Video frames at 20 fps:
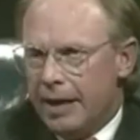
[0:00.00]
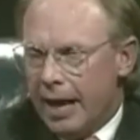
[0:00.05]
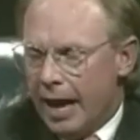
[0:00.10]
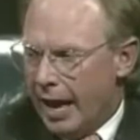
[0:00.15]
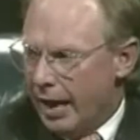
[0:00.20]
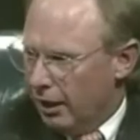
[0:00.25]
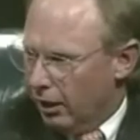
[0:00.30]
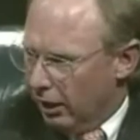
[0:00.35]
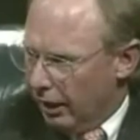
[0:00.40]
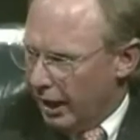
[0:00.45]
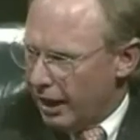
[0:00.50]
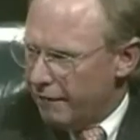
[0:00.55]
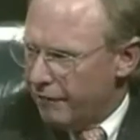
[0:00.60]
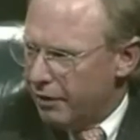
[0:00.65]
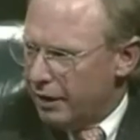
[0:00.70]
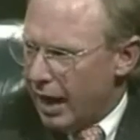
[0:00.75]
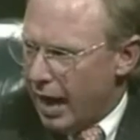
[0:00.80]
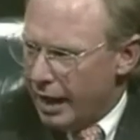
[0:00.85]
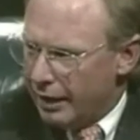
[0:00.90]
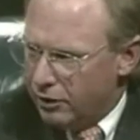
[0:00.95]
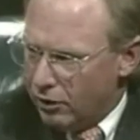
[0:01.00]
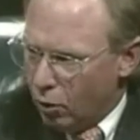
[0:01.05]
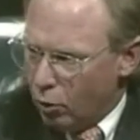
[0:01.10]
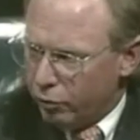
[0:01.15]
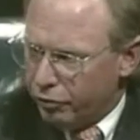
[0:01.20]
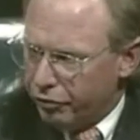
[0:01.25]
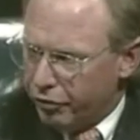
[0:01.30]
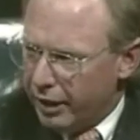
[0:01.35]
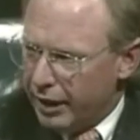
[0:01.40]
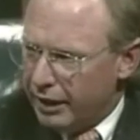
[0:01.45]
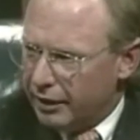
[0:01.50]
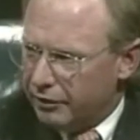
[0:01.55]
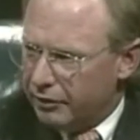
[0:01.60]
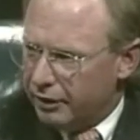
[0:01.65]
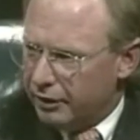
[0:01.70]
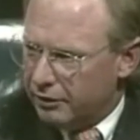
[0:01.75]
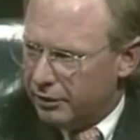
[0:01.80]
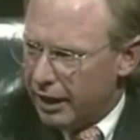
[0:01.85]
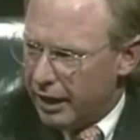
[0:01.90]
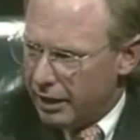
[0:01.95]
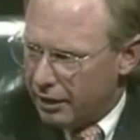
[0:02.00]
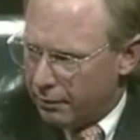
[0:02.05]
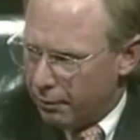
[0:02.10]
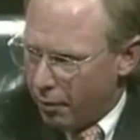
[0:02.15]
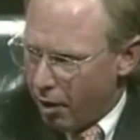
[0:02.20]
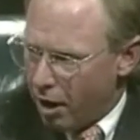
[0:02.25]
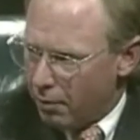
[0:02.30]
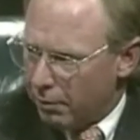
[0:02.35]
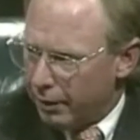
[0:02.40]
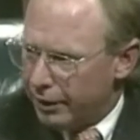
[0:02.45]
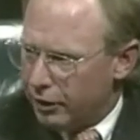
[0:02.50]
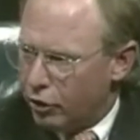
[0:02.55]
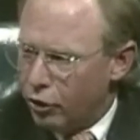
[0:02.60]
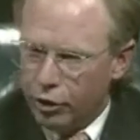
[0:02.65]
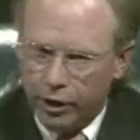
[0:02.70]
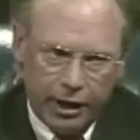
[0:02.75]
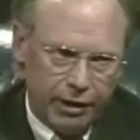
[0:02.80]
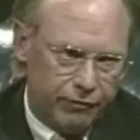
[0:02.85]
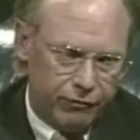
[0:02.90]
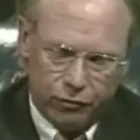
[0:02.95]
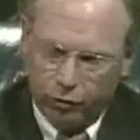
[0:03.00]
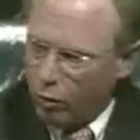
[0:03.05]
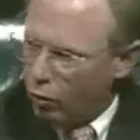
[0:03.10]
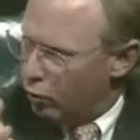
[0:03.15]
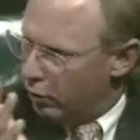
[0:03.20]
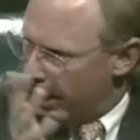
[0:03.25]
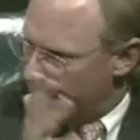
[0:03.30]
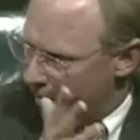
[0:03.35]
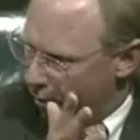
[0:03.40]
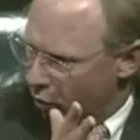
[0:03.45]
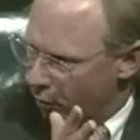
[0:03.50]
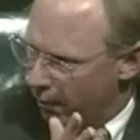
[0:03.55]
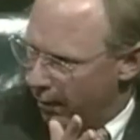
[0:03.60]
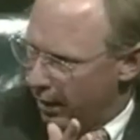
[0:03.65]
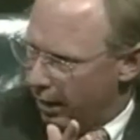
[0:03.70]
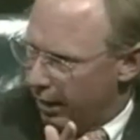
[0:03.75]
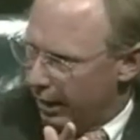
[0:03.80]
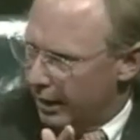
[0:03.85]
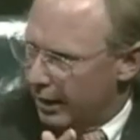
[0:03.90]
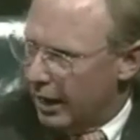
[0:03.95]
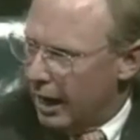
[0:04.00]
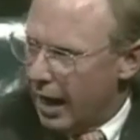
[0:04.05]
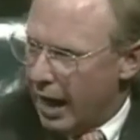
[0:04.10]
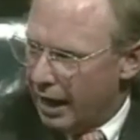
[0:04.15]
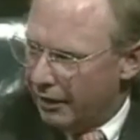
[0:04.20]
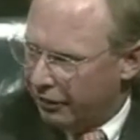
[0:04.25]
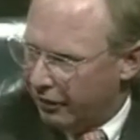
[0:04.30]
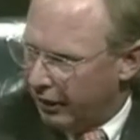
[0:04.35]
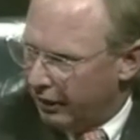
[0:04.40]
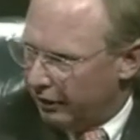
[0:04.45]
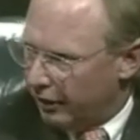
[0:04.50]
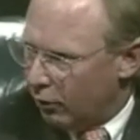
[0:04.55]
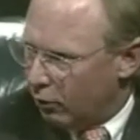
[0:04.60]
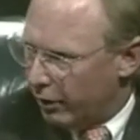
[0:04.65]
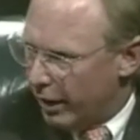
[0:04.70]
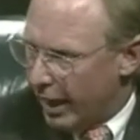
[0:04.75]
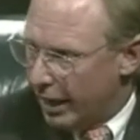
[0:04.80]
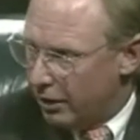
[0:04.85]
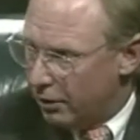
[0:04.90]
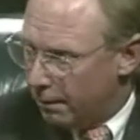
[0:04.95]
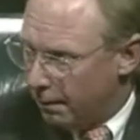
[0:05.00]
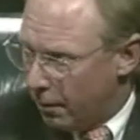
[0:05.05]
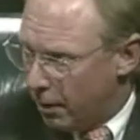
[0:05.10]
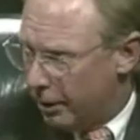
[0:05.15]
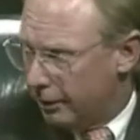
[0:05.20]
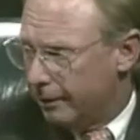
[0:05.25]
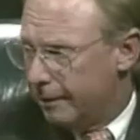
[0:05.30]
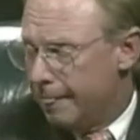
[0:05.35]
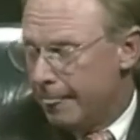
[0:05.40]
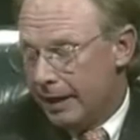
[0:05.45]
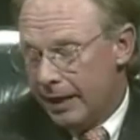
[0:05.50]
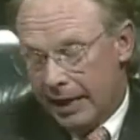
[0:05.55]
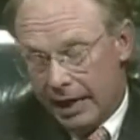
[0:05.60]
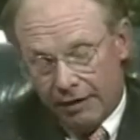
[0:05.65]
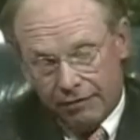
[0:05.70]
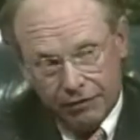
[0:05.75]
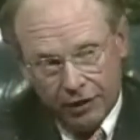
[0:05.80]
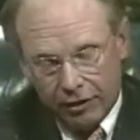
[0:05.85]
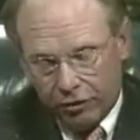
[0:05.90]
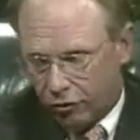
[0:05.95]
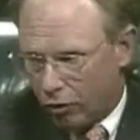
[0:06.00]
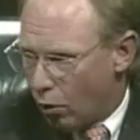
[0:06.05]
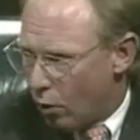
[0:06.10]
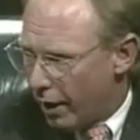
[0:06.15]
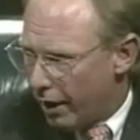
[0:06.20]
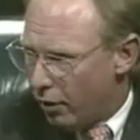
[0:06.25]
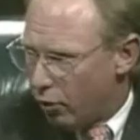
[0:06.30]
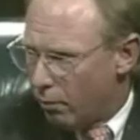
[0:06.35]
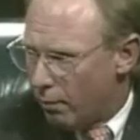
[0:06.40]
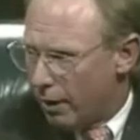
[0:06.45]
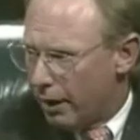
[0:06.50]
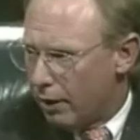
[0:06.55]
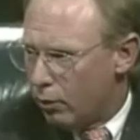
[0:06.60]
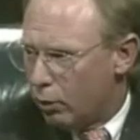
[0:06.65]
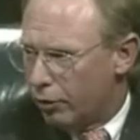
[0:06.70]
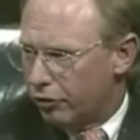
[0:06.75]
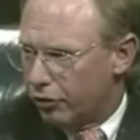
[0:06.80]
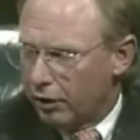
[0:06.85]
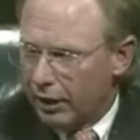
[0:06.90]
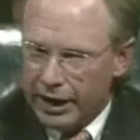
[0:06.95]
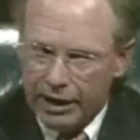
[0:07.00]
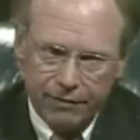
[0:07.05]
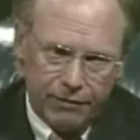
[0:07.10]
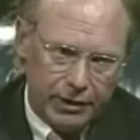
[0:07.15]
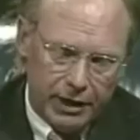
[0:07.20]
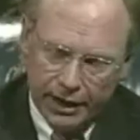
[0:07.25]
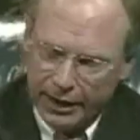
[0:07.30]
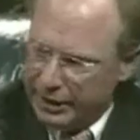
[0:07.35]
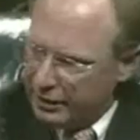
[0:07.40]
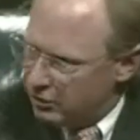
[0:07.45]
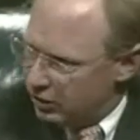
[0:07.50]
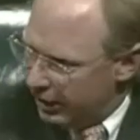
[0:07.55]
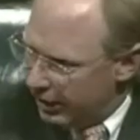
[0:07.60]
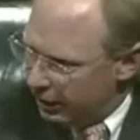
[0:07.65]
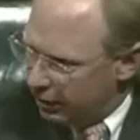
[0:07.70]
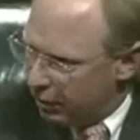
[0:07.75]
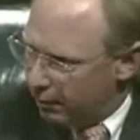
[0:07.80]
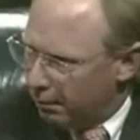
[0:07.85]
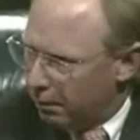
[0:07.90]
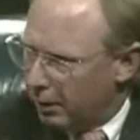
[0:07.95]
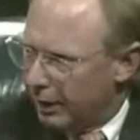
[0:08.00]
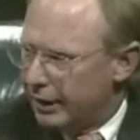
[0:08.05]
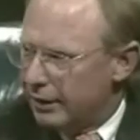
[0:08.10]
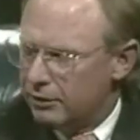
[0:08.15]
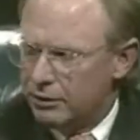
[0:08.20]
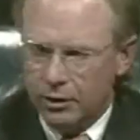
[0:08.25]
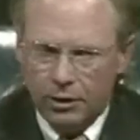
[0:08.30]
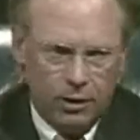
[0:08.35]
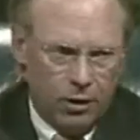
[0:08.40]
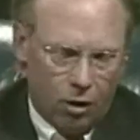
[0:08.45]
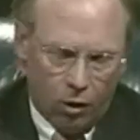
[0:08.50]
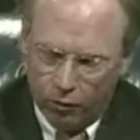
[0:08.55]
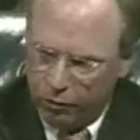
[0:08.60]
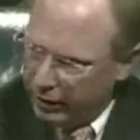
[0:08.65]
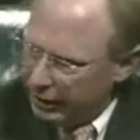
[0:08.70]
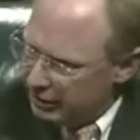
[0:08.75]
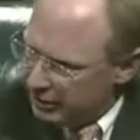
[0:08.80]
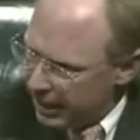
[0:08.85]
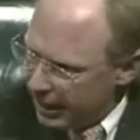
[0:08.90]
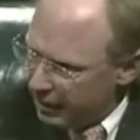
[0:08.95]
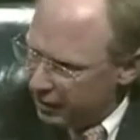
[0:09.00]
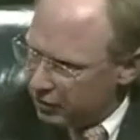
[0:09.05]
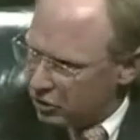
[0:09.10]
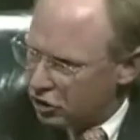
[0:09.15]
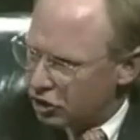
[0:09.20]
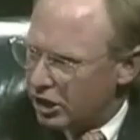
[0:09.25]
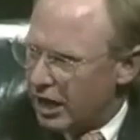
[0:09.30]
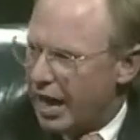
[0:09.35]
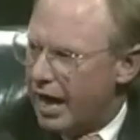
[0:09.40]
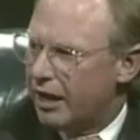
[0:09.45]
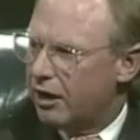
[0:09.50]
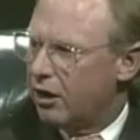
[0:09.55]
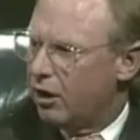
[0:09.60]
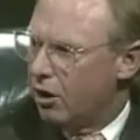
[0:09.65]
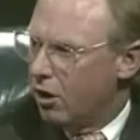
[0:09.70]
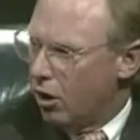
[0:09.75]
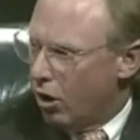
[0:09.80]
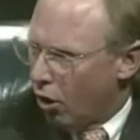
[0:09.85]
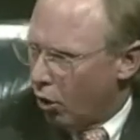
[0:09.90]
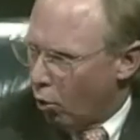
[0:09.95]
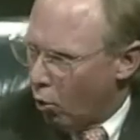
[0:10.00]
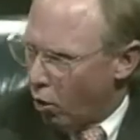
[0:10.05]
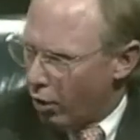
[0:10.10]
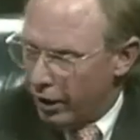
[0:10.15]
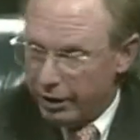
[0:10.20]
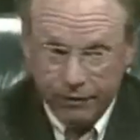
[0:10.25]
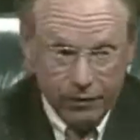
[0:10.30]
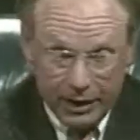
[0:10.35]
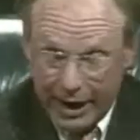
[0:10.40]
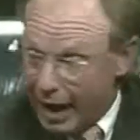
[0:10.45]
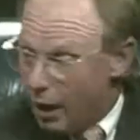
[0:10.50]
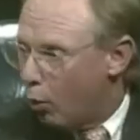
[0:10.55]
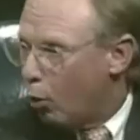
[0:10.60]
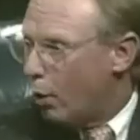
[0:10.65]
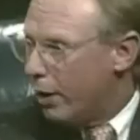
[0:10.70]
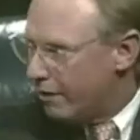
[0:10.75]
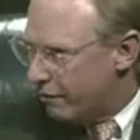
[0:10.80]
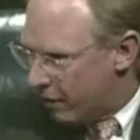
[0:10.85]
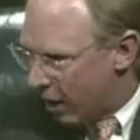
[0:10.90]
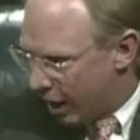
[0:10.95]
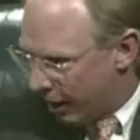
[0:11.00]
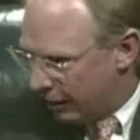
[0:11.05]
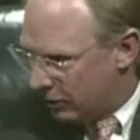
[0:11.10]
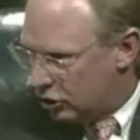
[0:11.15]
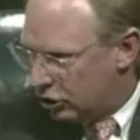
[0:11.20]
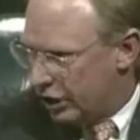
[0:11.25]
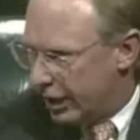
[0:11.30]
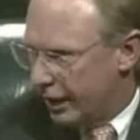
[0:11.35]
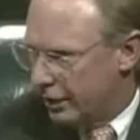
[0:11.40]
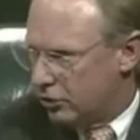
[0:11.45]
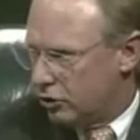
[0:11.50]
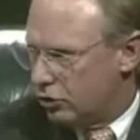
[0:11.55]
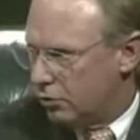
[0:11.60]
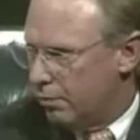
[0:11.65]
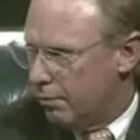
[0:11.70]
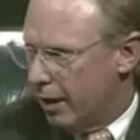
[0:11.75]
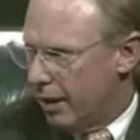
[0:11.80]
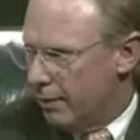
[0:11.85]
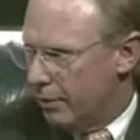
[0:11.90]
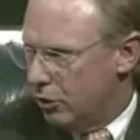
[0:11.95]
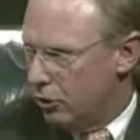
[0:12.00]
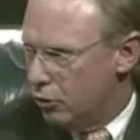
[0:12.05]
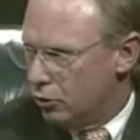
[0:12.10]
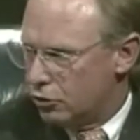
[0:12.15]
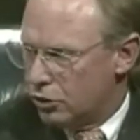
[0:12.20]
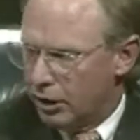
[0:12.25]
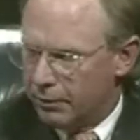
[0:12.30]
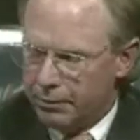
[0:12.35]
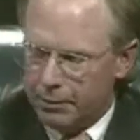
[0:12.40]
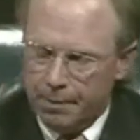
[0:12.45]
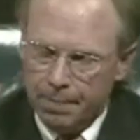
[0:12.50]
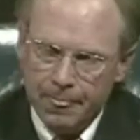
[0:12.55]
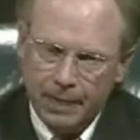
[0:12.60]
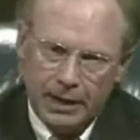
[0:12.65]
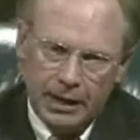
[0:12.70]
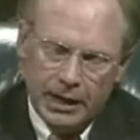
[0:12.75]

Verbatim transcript: At 11, I don't think that they probably could have thrown Hail Mary. I think they would have had to punt. If they throw Hail Mary with 11 and it's incomplete, or they take a sack or whatever, now we've got a chance maybe to do something.